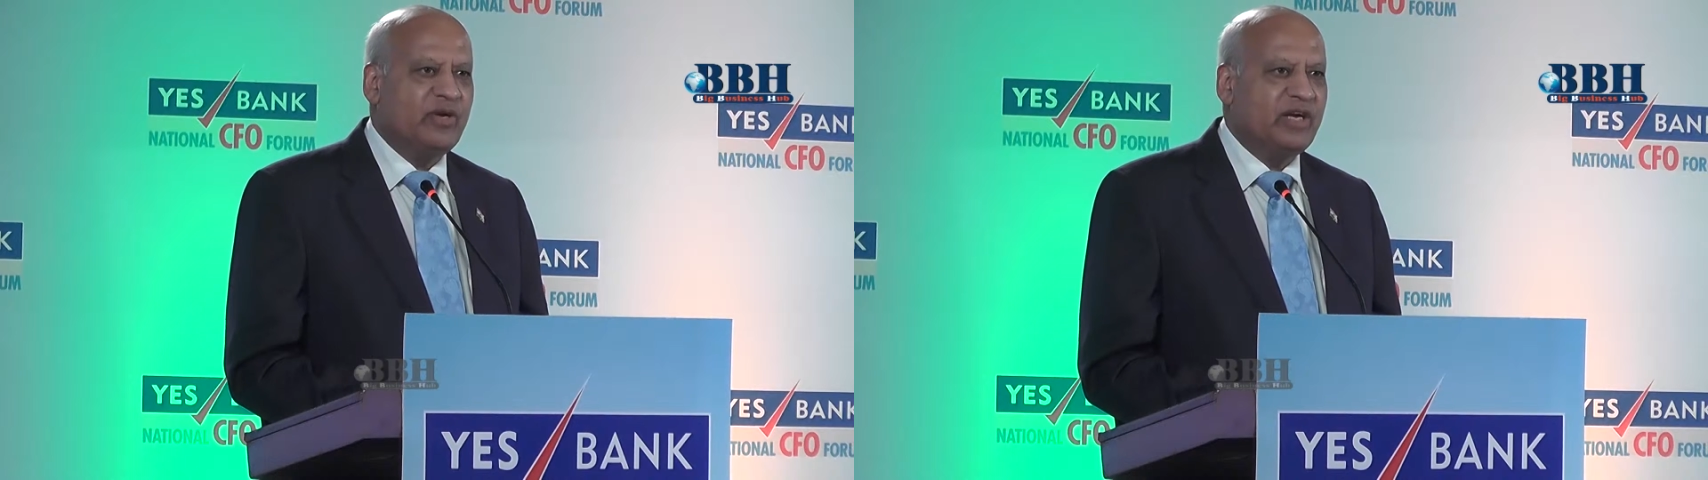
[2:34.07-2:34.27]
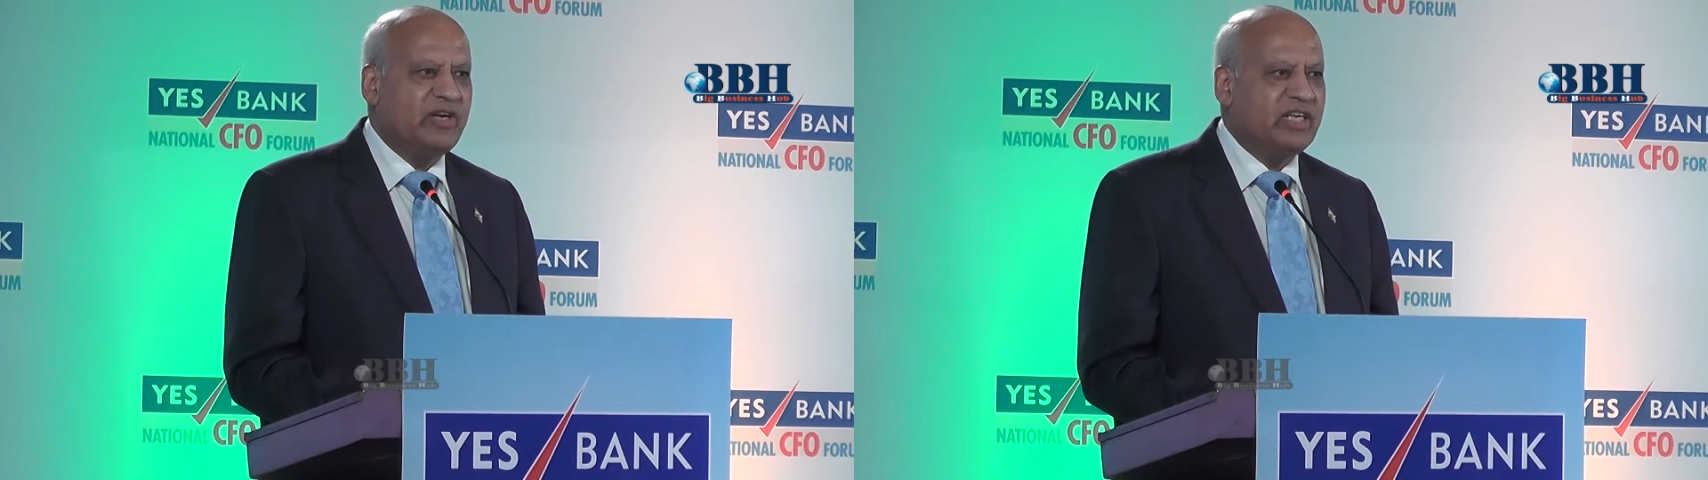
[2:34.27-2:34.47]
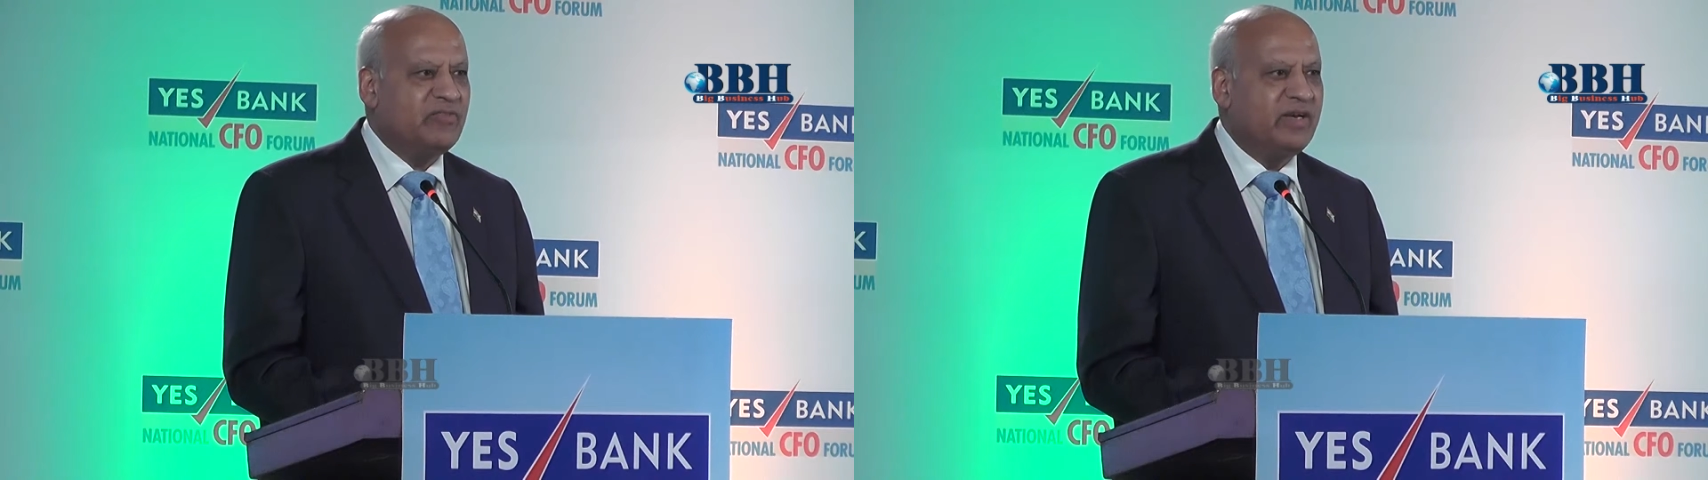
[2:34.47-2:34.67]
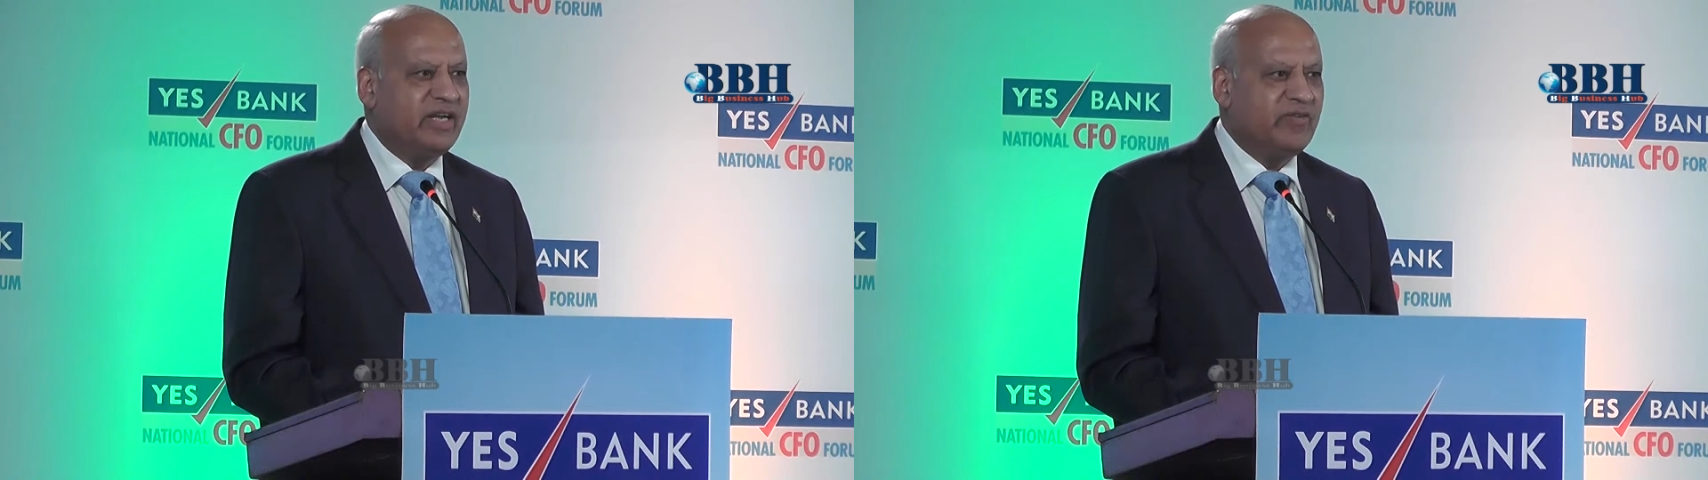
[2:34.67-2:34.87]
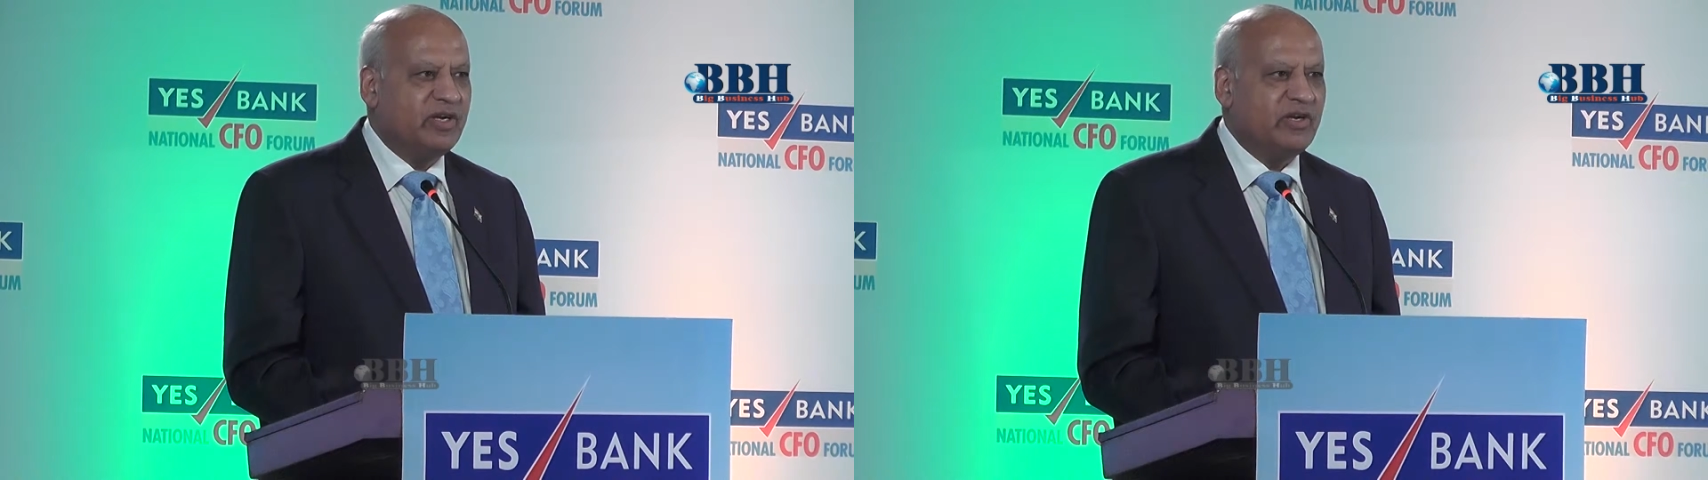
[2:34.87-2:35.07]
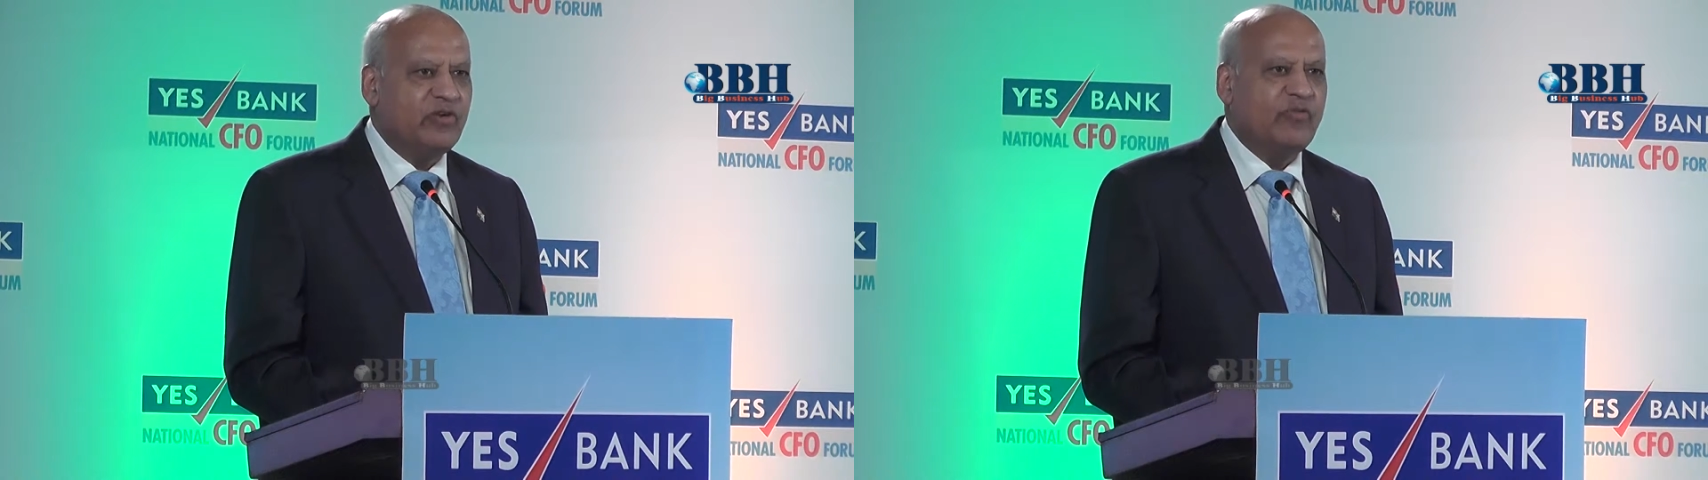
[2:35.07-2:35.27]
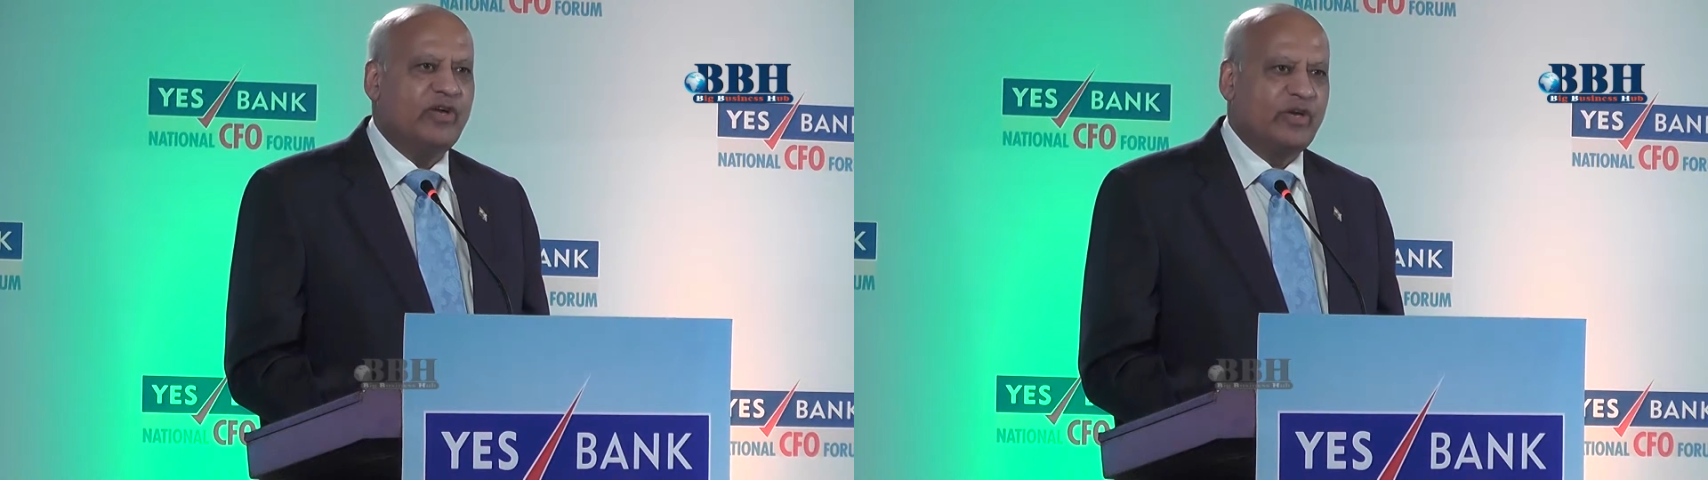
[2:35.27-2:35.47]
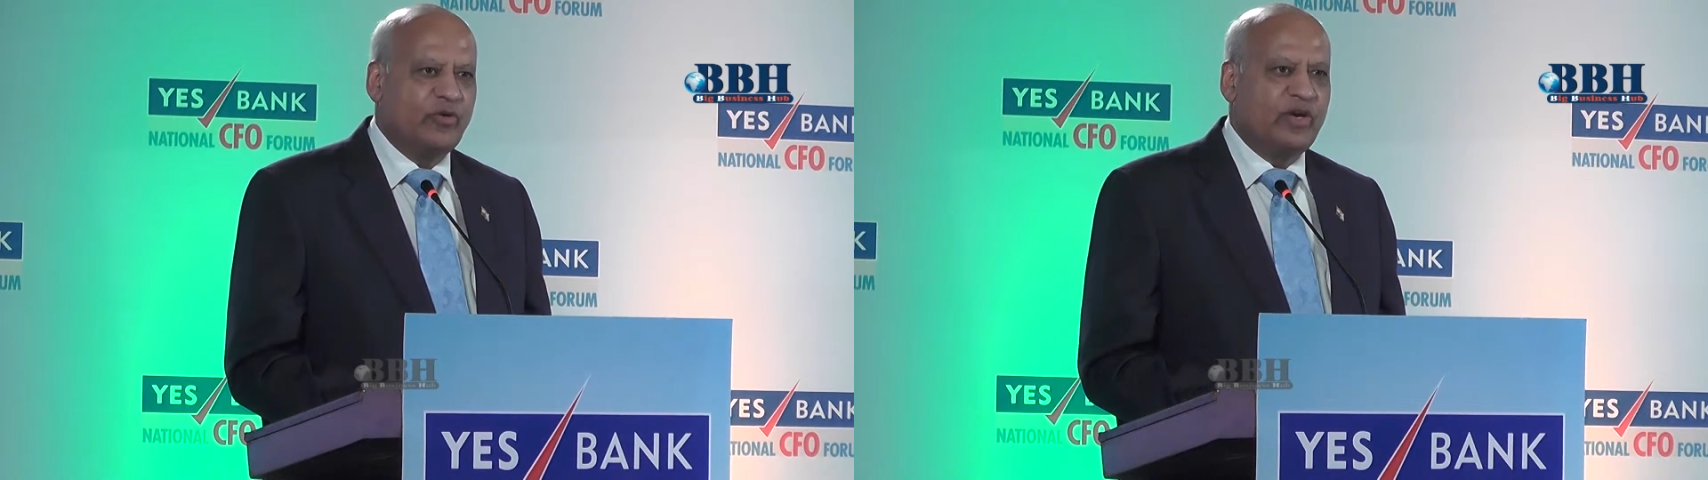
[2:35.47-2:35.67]
and this will give a
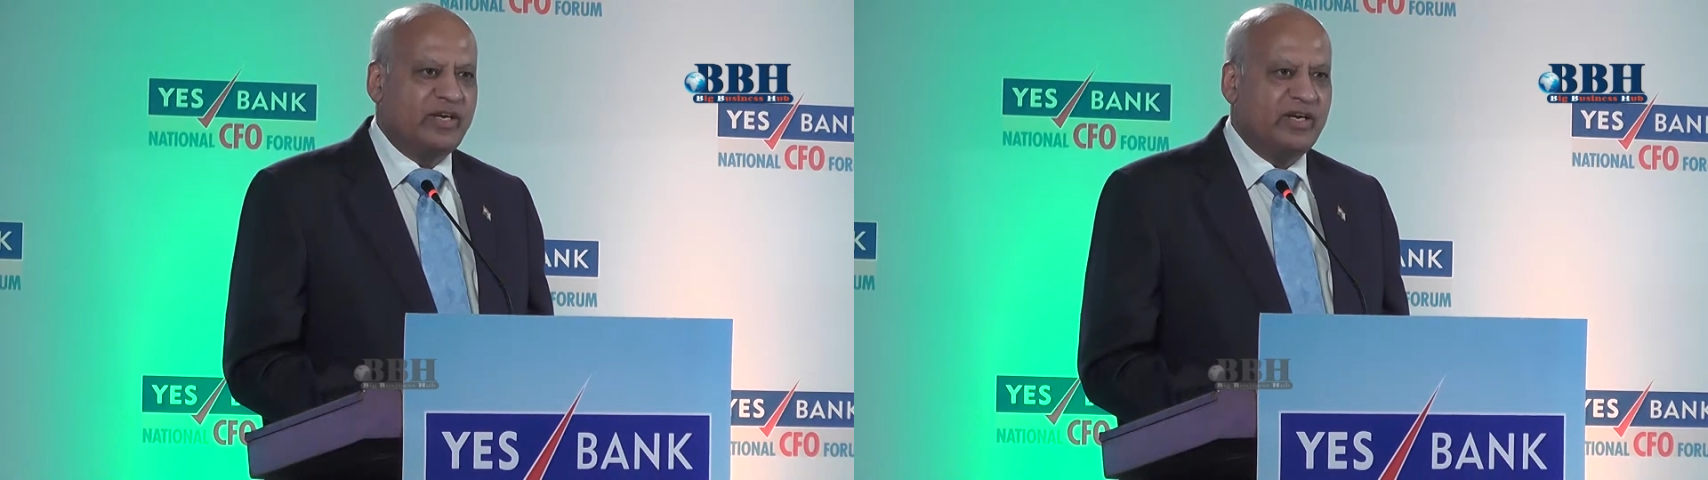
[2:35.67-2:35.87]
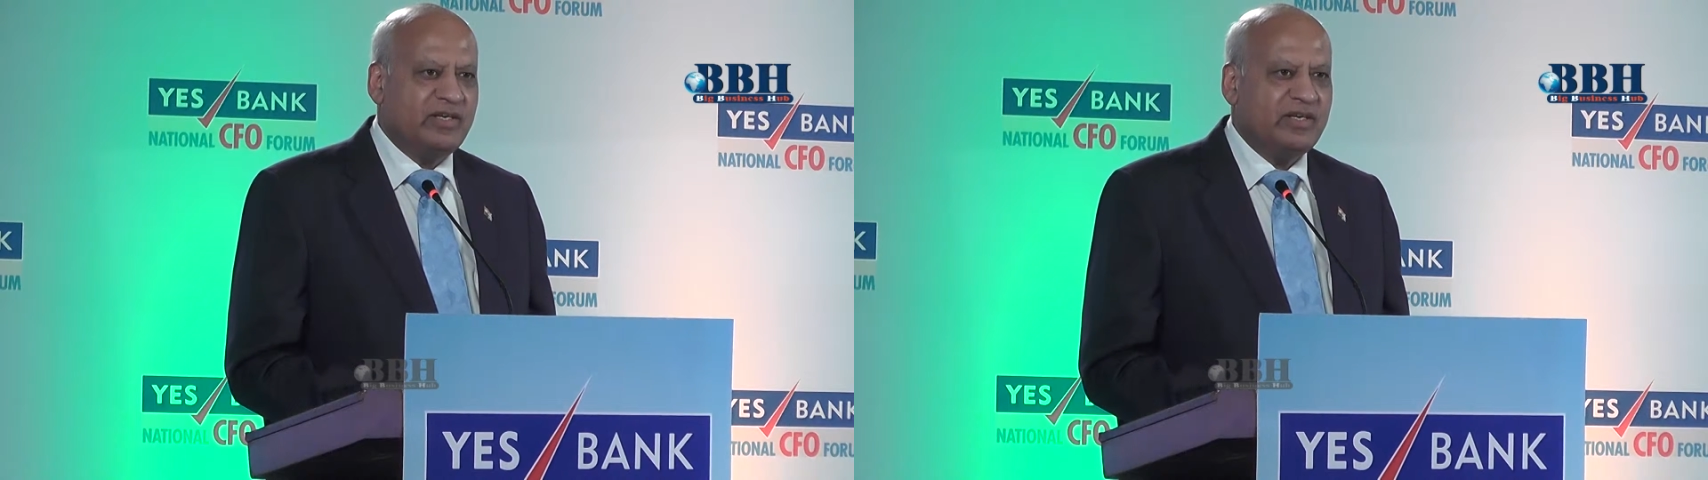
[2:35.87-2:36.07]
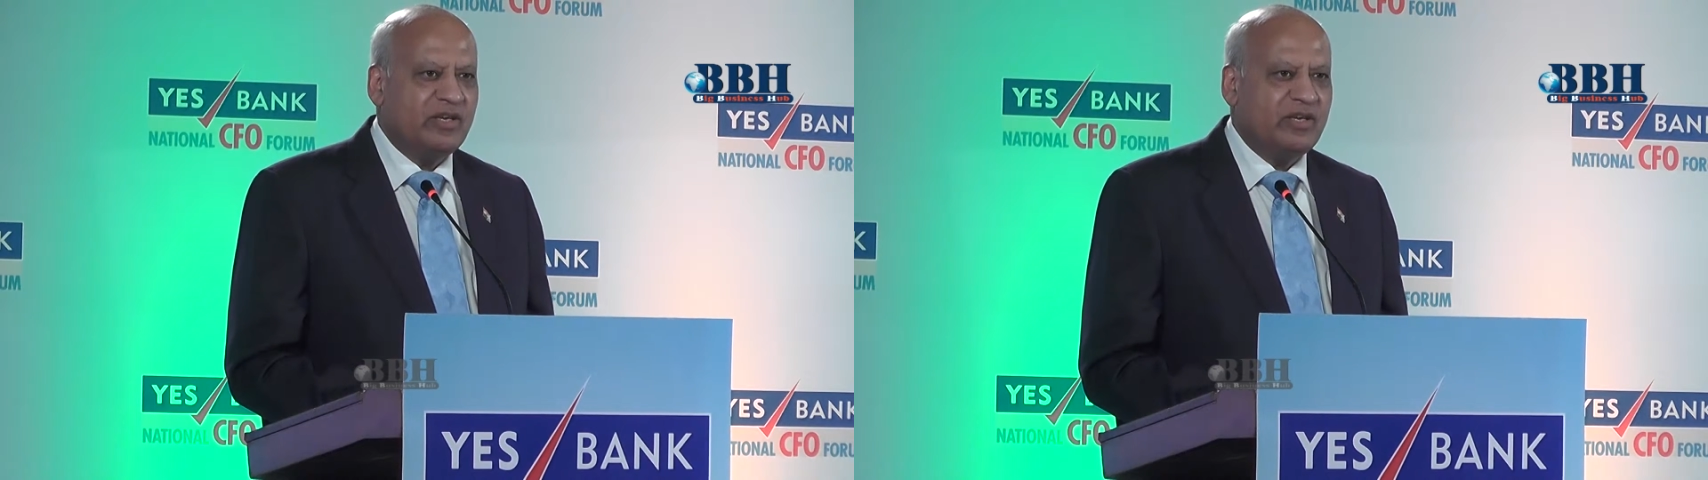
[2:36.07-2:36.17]
very good return